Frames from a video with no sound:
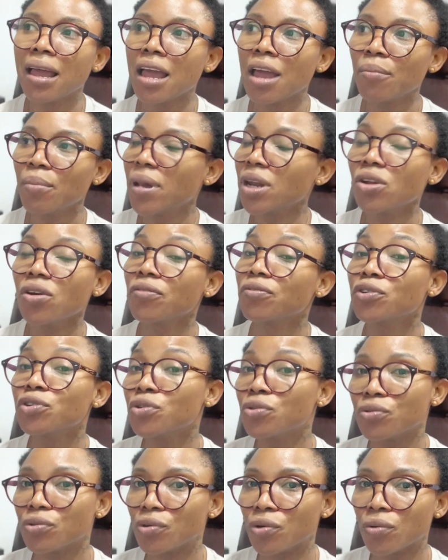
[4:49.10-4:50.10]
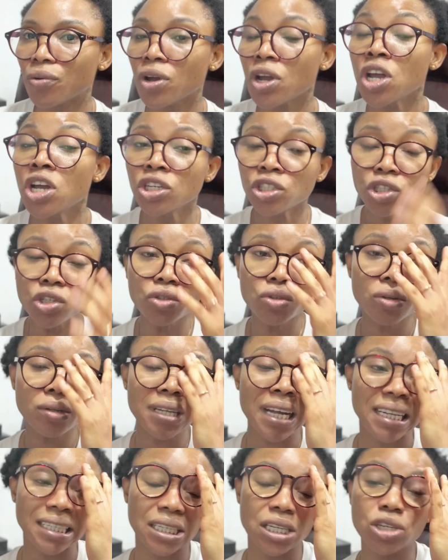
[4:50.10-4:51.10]
Many of you don't know. Do you know
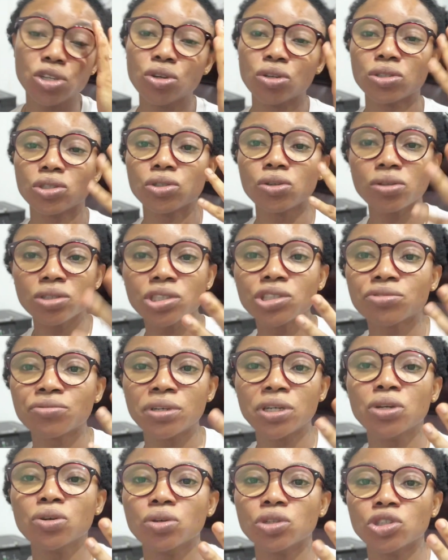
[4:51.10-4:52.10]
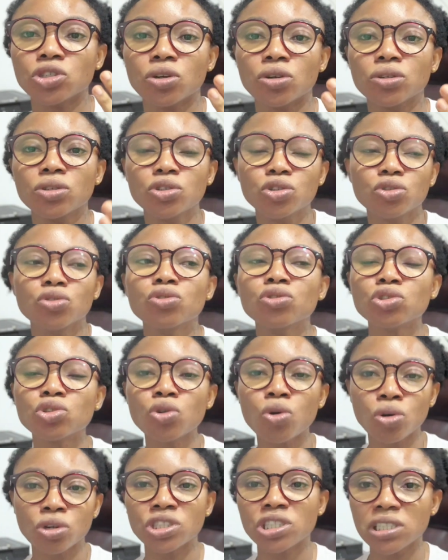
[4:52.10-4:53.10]
that in your sunscreen lotion, you use
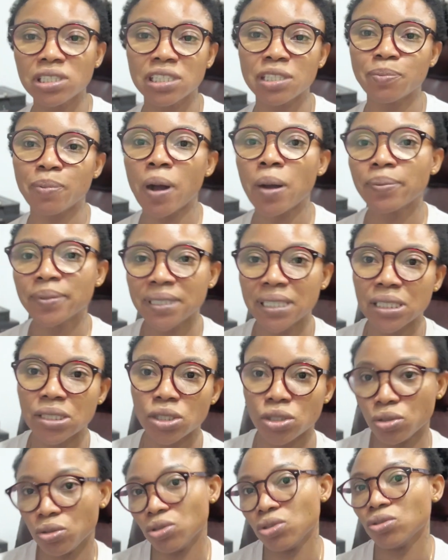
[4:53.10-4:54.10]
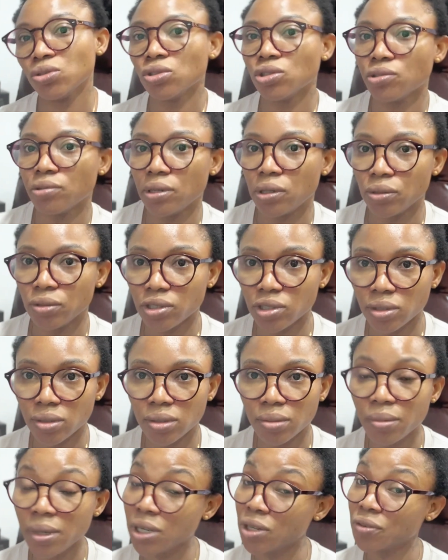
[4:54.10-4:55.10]
kojic dipalpitate in your sunscreen lotion?
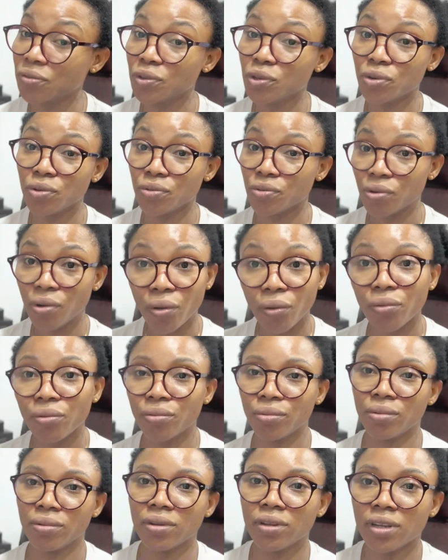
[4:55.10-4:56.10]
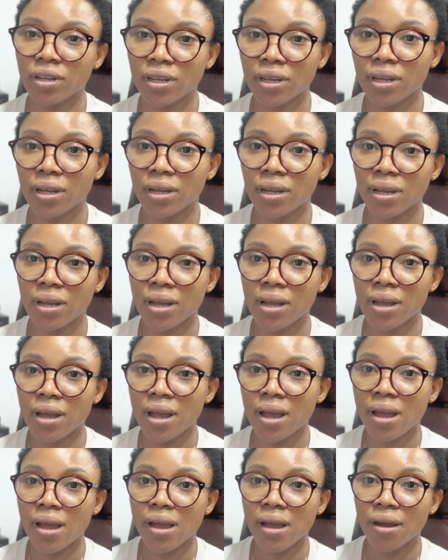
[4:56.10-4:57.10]
Many of you don't know.
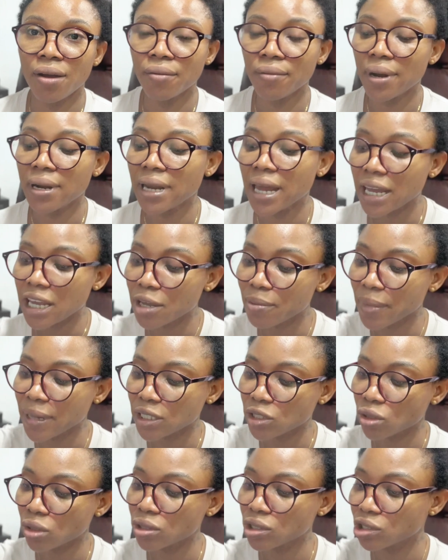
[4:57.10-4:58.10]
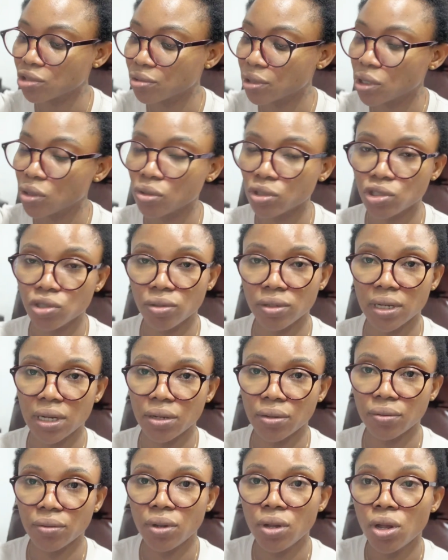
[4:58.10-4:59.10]
All right, like in my sunscreen lotion
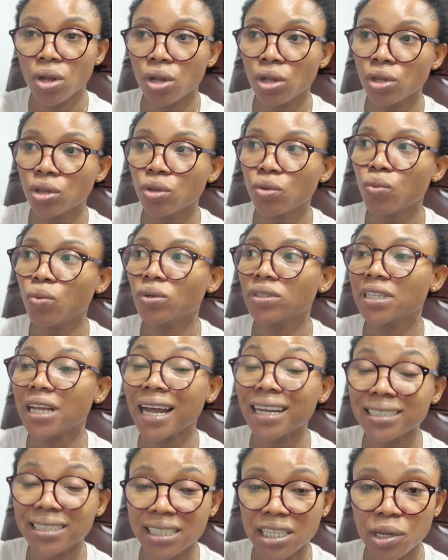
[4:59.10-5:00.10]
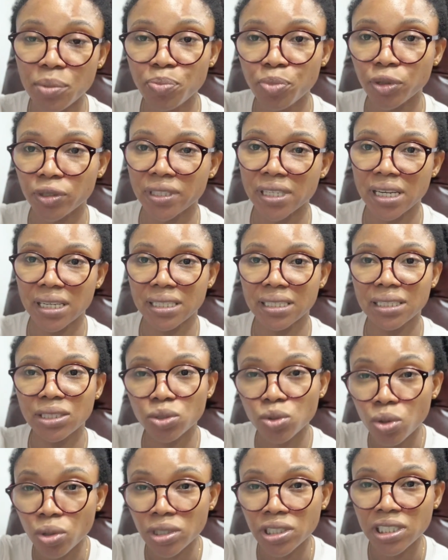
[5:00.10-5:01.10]
now, that skin protect, it's
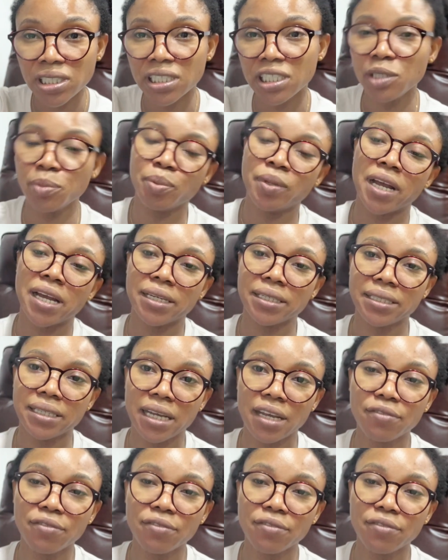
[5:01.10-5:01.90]
Kojic Deep that is there.